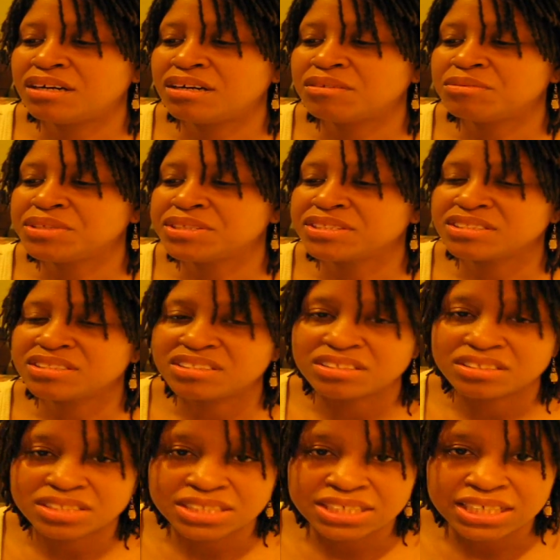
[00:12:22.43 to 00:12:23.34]
with
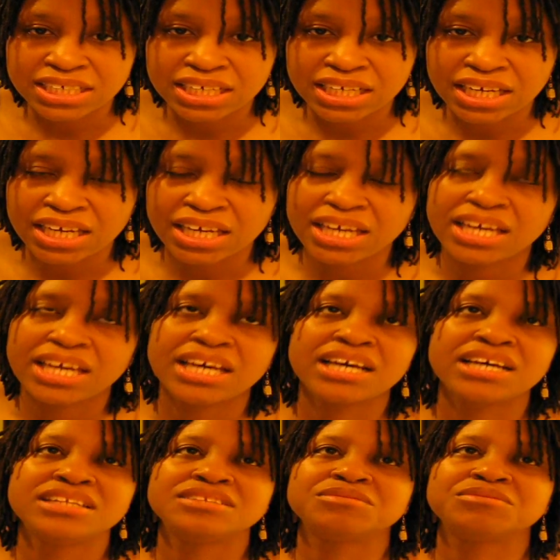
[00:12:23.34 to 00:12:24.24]
gardening
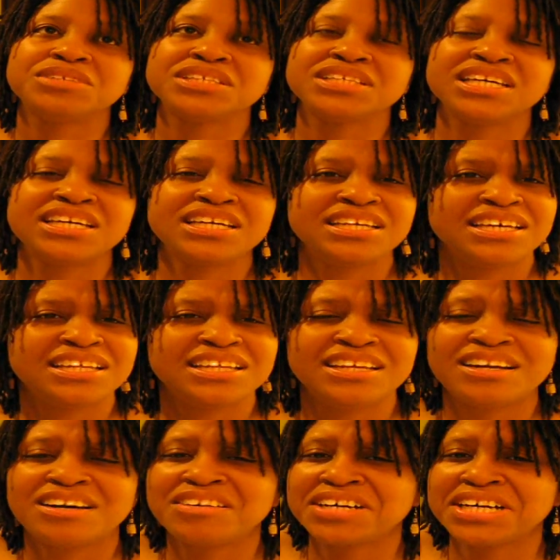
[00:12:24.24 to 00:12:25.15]
and with and it
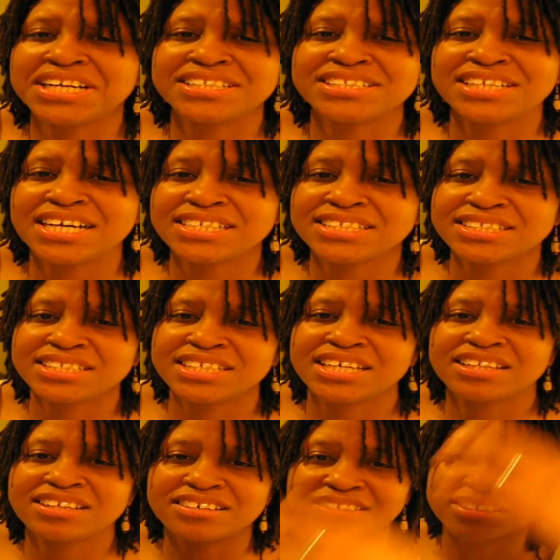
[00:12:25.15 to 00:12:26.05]
all kind of ties
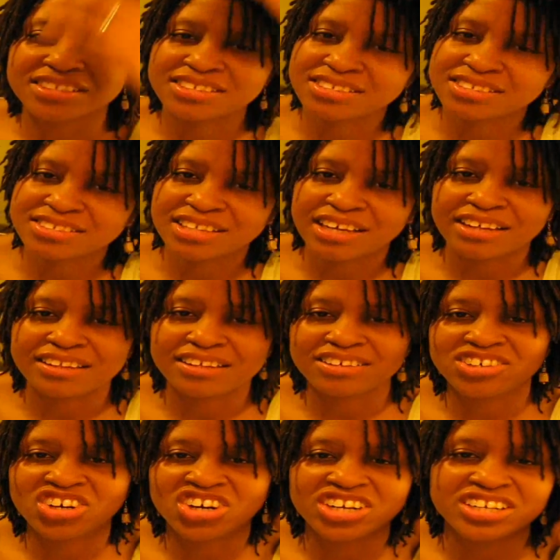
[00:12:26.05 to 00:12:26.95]
together, because this is like the
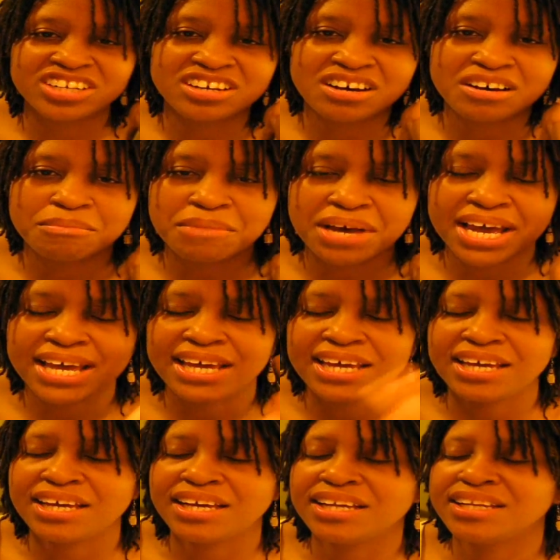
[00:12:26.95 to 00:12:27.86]
garden on my
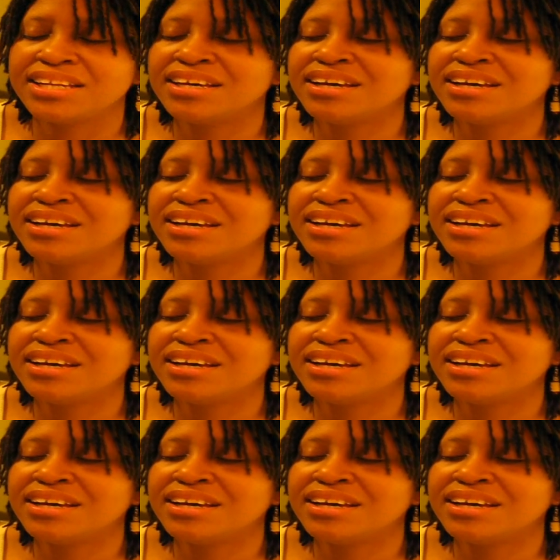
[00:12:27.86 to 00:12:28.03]
head,